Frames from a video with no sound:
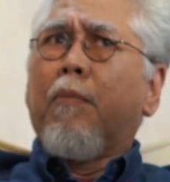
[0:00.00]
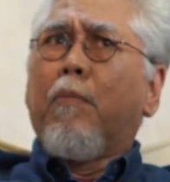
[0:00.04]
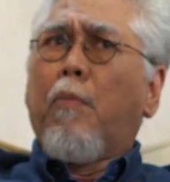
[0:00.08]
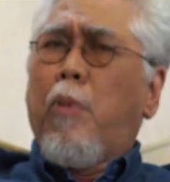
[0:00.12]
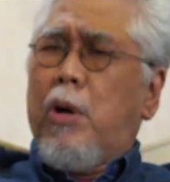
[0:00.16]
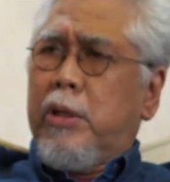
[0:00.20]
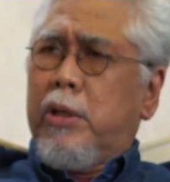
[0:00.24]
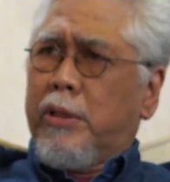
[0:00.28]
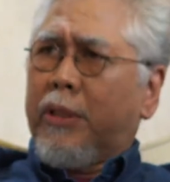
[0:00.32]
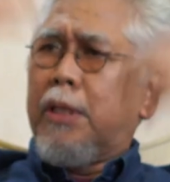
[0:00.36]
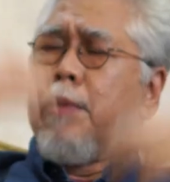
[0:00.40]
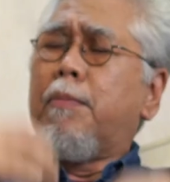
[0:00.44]

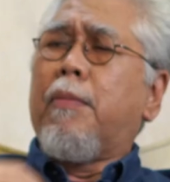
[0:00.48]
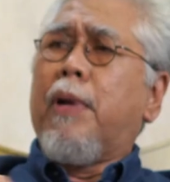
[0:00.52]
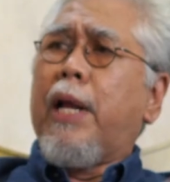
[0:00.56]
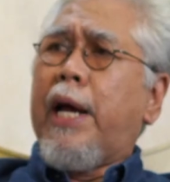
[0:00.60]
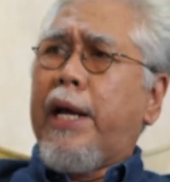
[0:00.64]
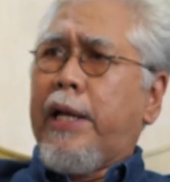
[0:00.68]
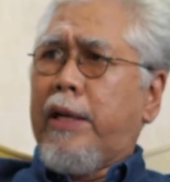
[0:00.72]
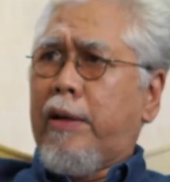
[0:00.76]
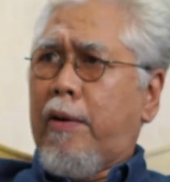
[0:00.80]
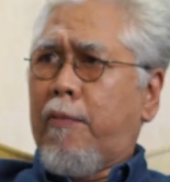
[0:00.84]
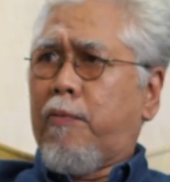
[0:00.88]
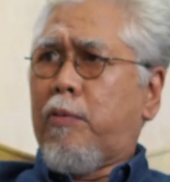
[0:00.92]
bottom
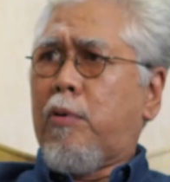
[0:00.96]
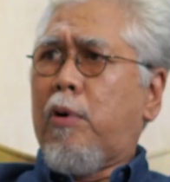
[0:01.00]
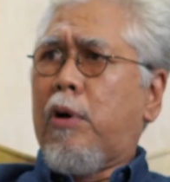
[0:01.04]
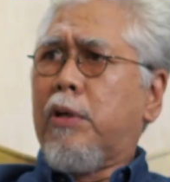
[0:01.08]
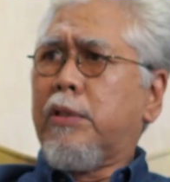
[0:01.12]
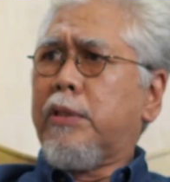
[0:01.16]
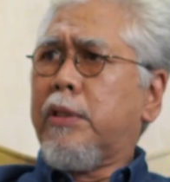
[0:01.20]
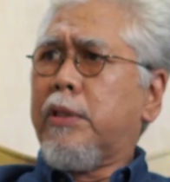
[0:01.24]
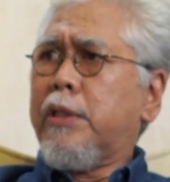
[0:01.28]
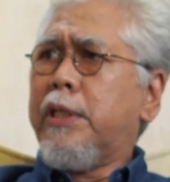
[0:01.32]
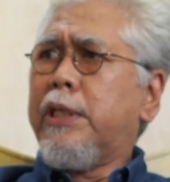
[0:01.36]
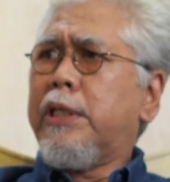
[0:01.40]
line, of
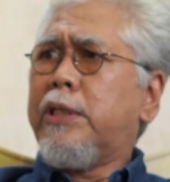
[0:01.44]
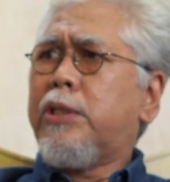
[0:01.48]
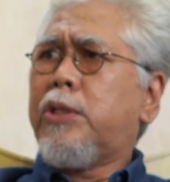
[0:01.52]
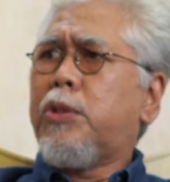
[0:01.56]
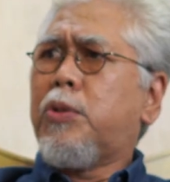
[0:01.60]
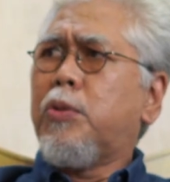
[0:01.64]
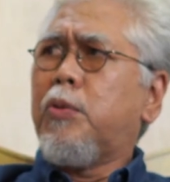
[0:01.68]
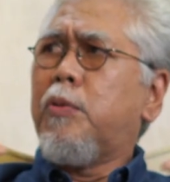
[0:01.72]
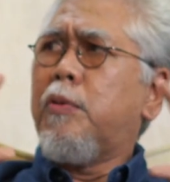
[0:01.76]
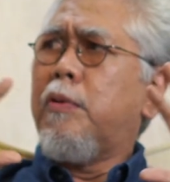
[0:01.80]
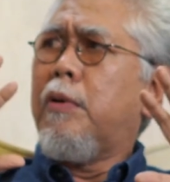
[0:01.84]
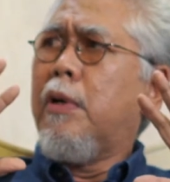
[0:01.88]
course, is
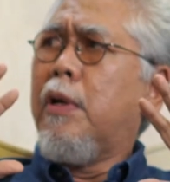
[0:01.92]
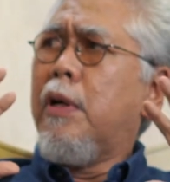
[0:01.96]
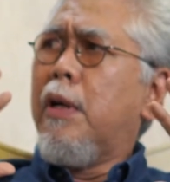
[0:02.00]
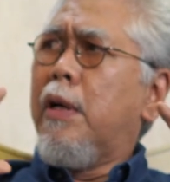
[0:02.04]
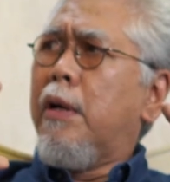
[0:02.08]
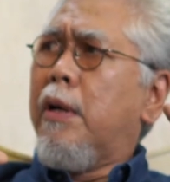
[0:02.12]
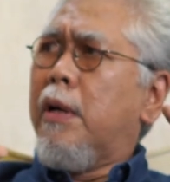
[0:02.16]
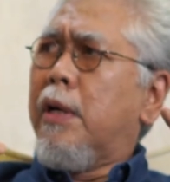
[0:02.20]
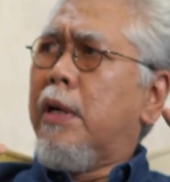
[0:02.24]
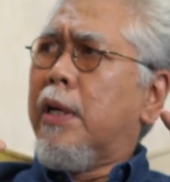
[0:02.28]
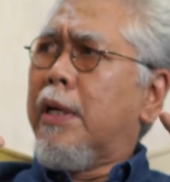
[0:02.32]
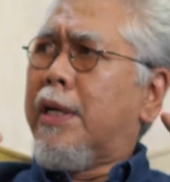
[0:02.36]
to
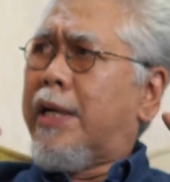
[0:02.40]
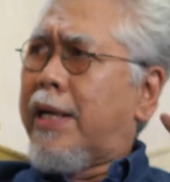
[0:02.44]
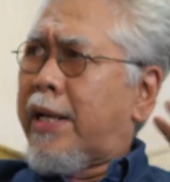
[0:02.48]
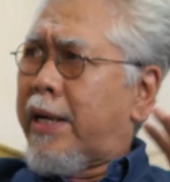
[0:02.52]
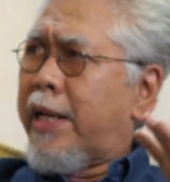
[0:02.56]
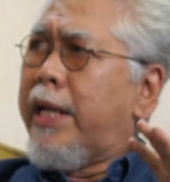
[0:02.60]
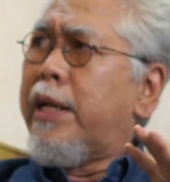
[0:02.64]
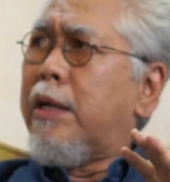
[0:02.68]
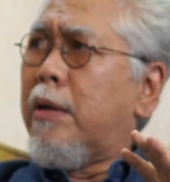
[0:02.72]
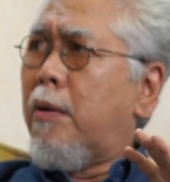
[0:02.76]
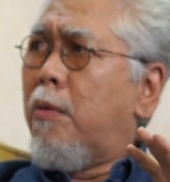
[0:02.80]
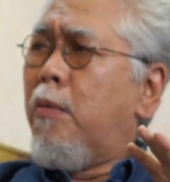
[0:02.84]

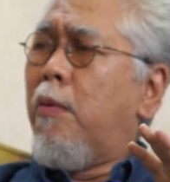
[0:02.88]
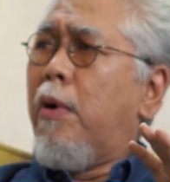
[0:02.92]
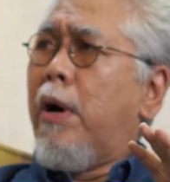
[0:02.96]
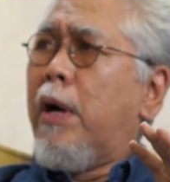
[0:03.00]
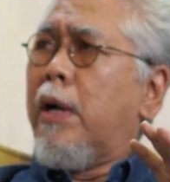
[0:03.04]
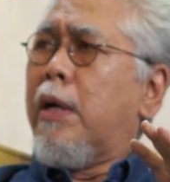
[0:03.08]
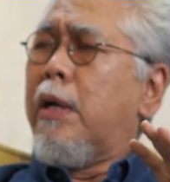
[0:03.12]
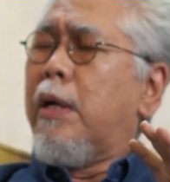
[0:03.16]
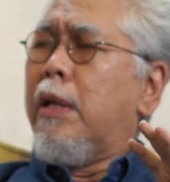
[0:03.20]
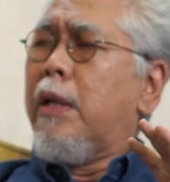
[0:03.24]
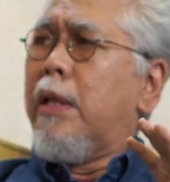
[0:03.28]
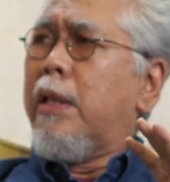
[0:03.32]
create a
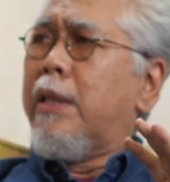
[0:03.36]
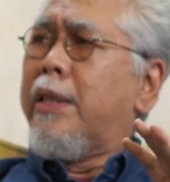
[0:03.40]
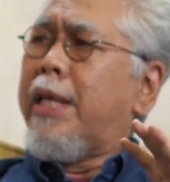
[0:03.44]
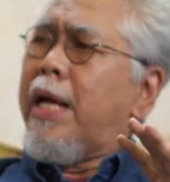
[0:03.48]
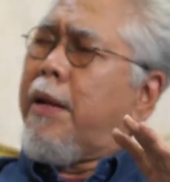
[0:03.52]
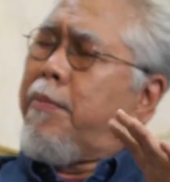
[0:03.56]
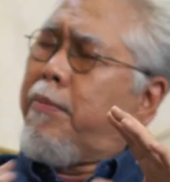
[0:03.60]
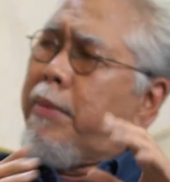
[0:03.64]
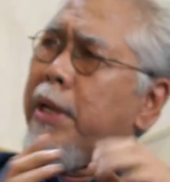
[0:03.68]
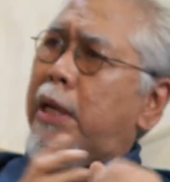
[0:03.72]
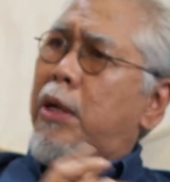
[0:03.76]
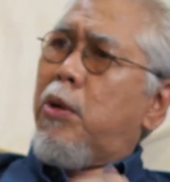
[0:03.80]
work
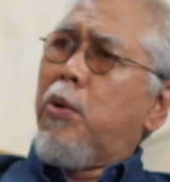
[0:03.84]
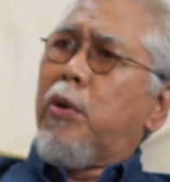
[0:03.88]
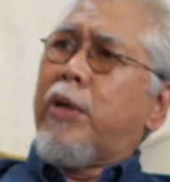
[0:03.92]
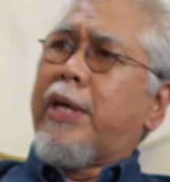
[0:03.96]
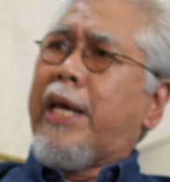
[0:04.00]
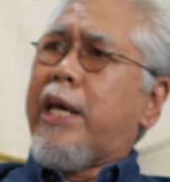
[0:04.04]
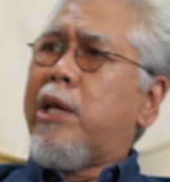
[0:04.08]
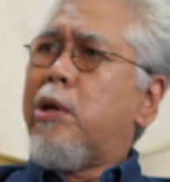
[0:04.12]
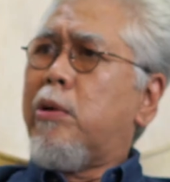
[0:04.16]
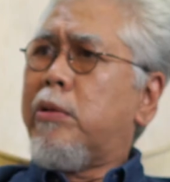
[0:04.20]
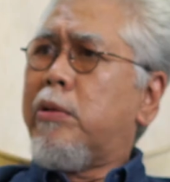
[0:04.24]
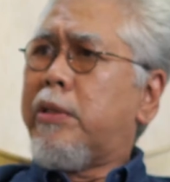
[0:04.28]
that may
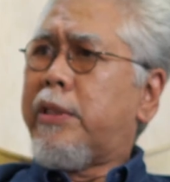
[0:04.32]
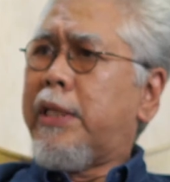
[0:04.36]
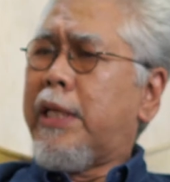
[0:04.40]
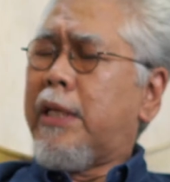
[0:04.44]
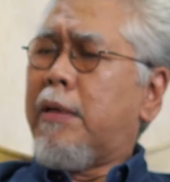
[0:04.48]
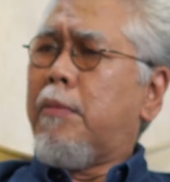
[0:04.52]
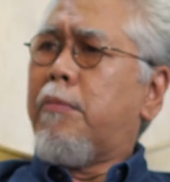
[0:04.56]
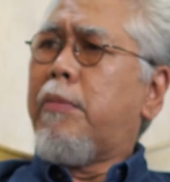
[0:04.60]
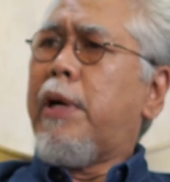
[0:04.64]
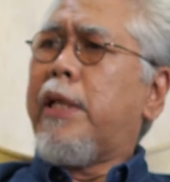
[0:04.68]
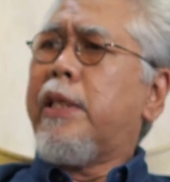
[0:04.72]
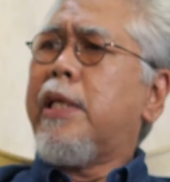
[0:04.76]
look
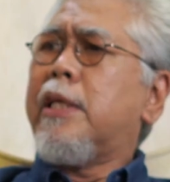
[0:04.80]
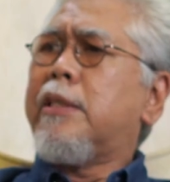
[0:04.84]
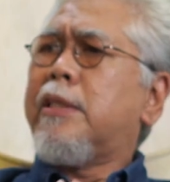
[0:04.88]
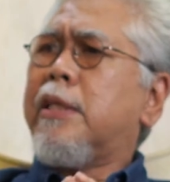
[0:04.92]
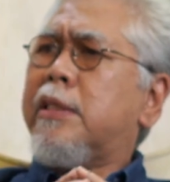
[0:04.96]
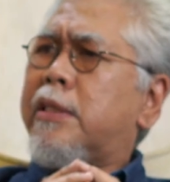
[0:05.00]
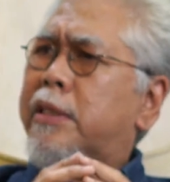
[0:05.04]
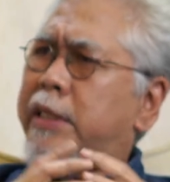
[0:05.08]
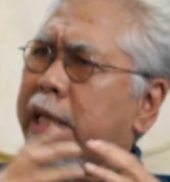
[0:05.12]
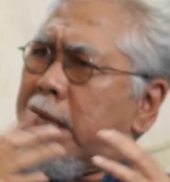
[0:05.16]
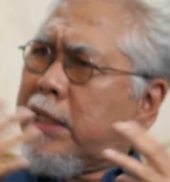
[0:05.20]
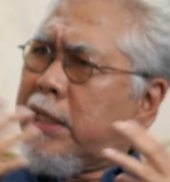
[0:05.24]
chaotic, but there's
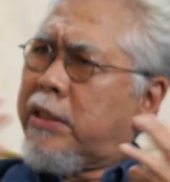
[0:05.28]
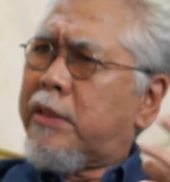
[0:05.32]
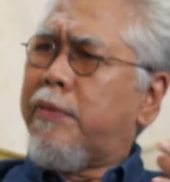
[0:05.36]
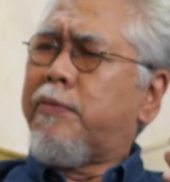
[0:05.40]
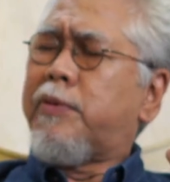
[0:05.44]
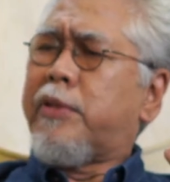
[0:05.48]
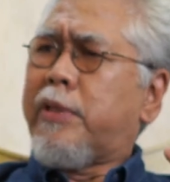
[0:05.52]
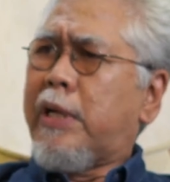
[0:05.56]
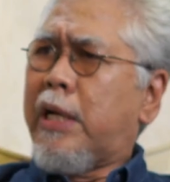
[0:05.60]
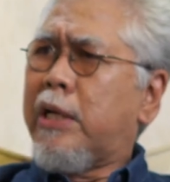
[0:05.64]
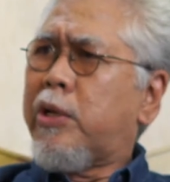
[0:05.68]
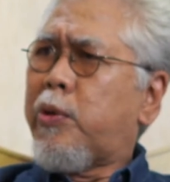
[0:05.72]
a sense
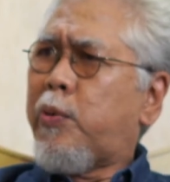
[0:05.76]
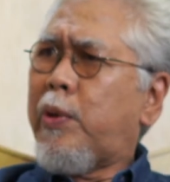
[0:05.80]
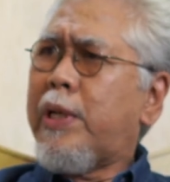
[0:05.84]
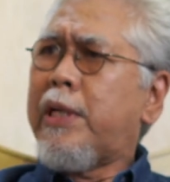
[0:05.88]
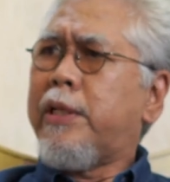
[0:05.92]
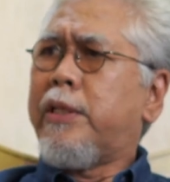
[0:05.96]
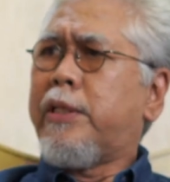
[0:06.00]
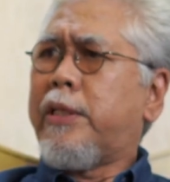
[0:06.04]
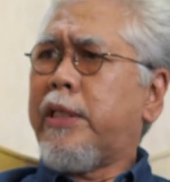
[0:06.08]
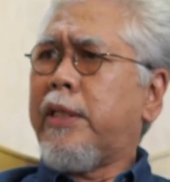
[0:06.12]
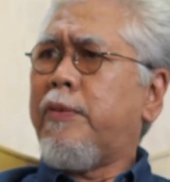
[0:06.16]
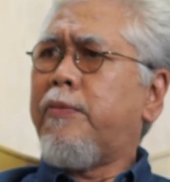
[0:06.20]
of
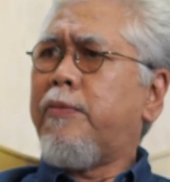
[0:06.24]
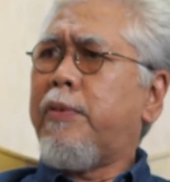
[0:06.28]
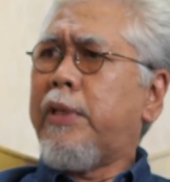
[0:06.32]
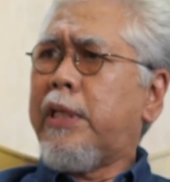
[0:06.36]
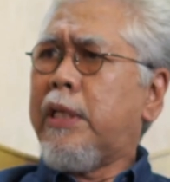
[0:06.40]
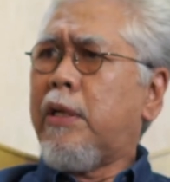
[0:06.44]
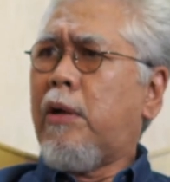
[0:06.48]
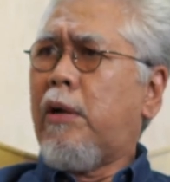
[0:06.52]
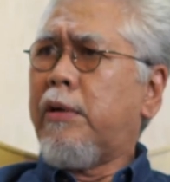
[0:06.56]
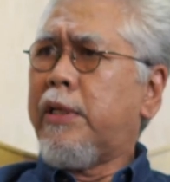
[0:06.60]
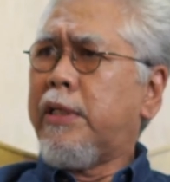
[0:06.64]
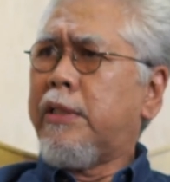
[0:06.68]
tranquility
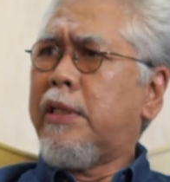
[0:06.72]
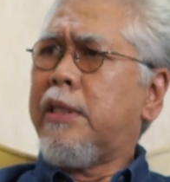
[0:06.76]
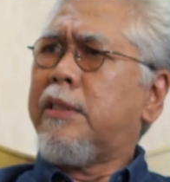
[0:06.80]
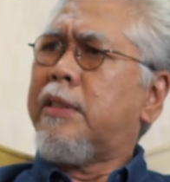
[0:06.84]
within all this.